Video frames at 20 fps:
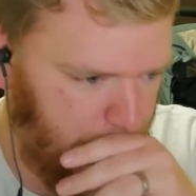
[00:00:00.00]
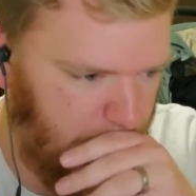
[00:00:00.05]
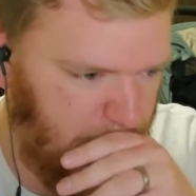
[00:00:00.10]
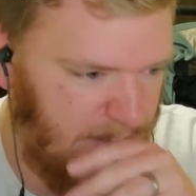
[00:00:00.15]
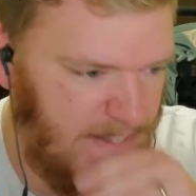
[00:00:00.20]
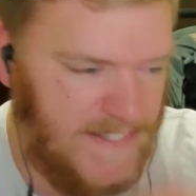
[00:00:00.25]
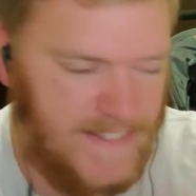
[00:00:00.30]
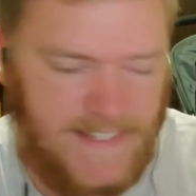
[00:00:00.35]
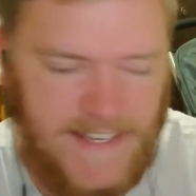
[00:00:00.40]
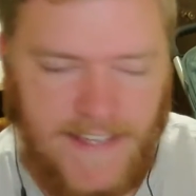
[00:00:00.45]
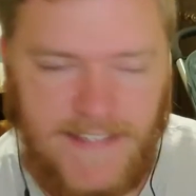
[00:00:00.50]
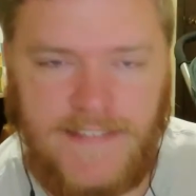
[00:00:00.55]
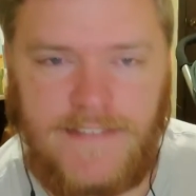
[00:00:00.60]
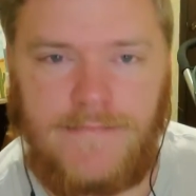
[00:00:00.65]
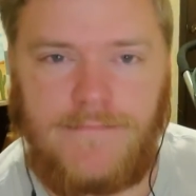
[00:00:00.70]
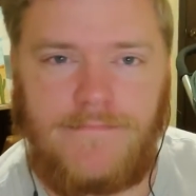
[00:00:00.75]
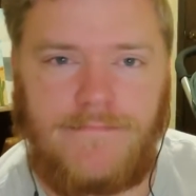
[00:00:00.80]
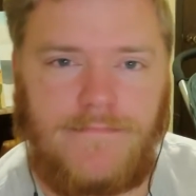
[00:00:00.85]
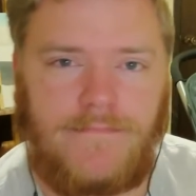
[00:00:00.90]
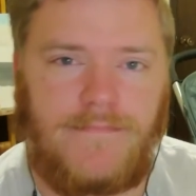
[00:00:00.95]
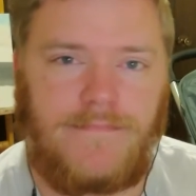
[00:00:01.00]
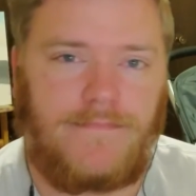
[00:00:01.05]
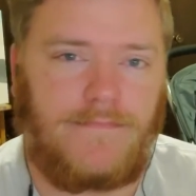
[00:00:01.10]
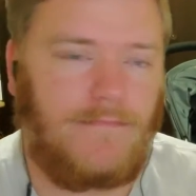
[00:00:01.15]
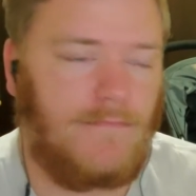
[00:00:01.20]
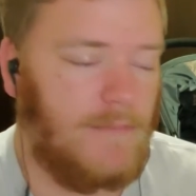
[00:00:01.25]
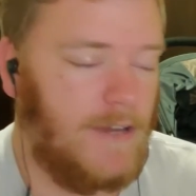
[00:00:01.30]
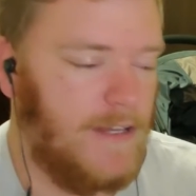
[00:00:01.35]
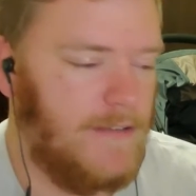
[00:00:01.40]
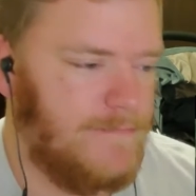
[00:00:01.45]
Incest,
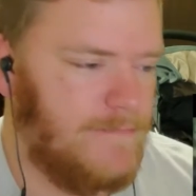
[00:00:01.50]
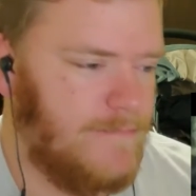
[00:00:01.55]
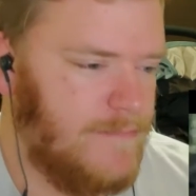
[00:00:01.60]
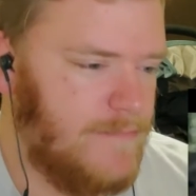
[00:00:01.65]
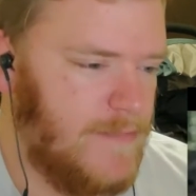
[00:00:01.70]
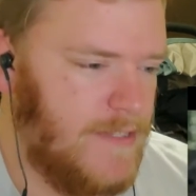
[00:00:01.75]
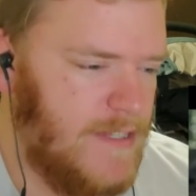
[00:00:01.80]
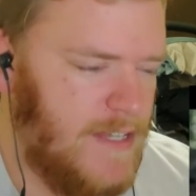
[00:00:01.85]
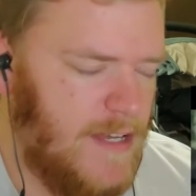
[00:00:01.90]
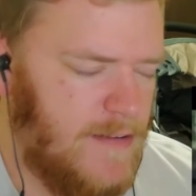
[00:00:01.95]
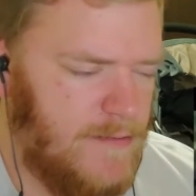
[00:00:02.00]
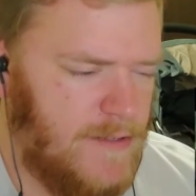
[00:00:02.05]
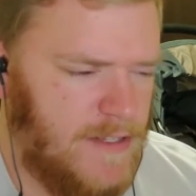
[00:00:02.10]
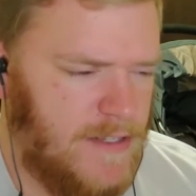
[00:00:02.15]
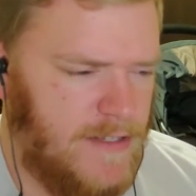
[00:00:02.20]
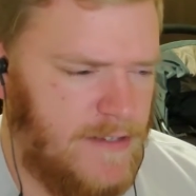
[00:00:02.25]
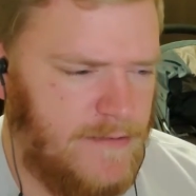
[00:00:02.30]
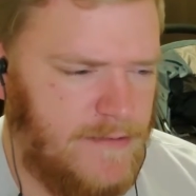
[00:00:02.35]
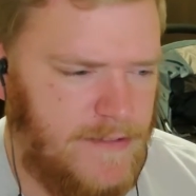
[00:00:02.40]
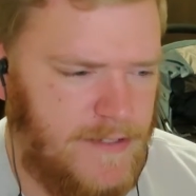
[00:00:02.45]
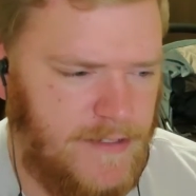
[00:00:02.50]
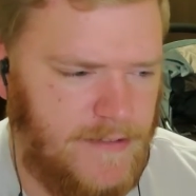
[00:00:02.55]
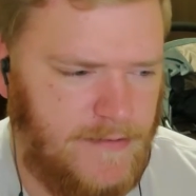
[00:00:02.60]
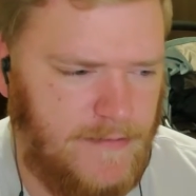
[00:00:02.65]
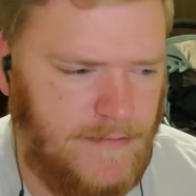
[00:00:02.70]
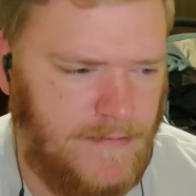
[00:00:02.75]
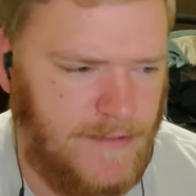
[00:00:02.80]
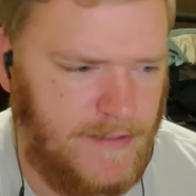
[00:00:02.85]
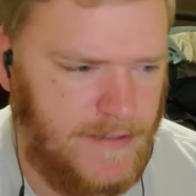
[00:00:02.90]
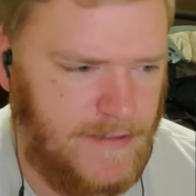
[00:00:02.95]
right? Isn't that what the original
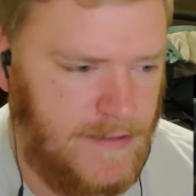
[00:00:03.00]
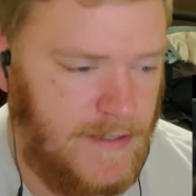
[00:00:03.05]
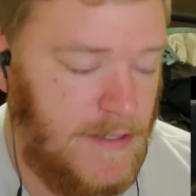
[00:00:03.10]
was?